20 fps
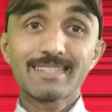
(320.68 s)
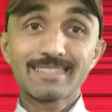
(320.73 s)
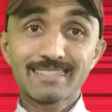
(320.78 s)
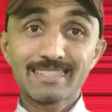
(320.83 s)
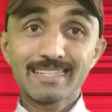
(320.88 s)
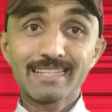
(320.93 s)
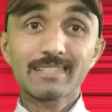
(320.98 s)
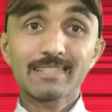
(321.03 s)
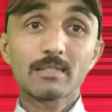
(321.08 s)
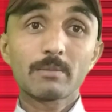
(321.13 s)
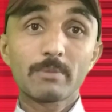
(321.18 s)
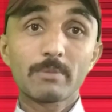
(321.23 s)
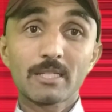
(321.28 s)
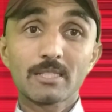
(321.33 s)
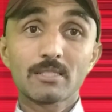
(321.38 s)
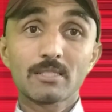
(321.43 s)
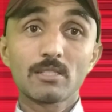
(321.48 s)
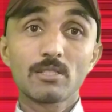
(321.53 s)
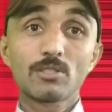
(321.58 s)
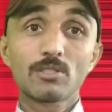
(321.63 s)
exact
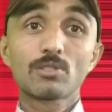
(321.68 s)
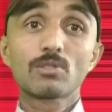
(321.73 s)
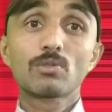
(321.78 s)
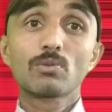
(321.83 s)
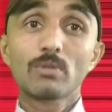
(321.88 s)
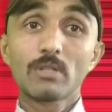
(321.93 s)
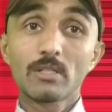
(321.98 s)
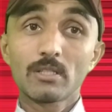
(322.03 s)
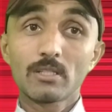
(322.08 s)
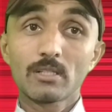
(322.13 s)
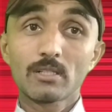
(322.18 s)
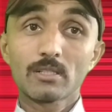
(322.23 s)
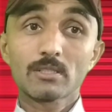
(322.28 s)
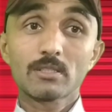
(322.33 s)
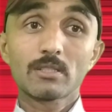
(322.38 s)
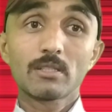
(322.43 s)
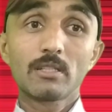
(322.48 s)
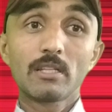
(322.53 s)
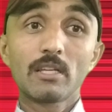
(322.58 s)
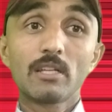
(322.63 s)
message to
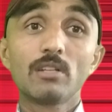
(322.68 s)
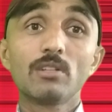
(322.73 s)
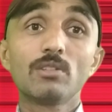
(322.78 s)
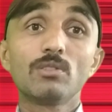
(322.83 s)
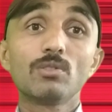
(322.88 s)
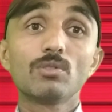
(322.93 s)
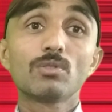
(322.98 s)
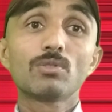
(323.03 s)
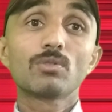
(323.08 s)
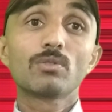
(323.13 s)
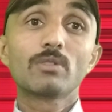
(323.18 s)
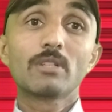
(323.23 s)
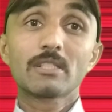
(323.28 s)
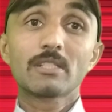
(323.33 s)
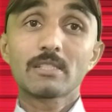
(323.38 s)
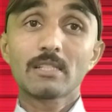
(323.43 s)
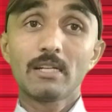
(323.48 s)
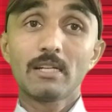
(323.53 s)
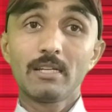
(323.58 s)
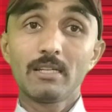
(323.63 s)
others, then you should
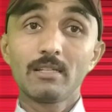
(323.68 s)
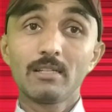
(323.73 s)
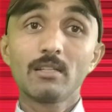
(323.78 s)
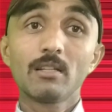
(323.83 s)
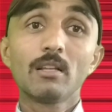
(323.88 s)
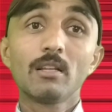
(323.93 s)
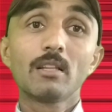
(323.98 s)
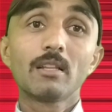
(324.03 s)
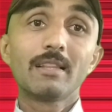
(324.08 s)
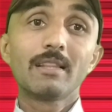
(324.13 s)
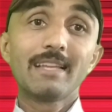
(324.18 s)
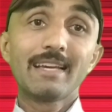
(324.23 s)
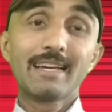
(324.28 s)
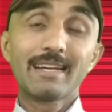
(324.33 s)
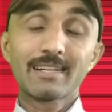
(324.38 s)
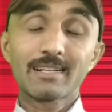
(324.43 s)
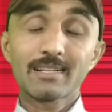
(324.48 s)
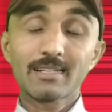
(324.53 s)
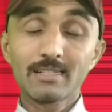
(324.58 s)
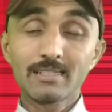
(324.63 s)
assign
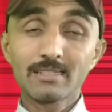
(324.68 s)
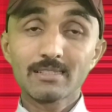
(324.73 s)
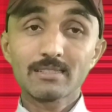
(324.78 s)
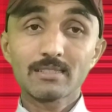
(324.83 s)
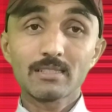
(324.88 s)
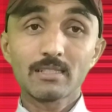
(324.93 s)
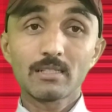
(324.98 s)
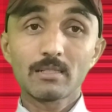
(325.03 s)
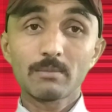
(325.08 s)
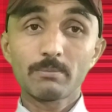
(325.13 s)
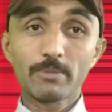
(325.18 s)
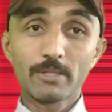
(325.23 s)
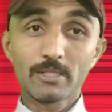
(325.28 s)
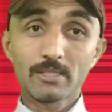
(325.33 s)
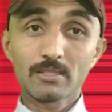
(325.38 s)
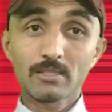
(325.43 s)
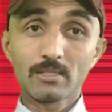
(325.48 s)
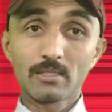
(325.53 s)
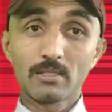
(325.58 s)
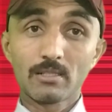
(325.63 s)
that concerned
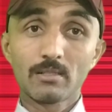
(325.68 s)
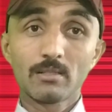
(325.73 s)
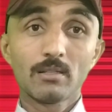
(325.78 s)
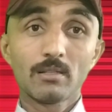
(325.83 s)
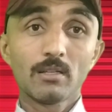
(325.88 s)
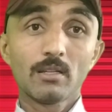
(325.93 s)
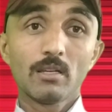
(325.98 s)
person.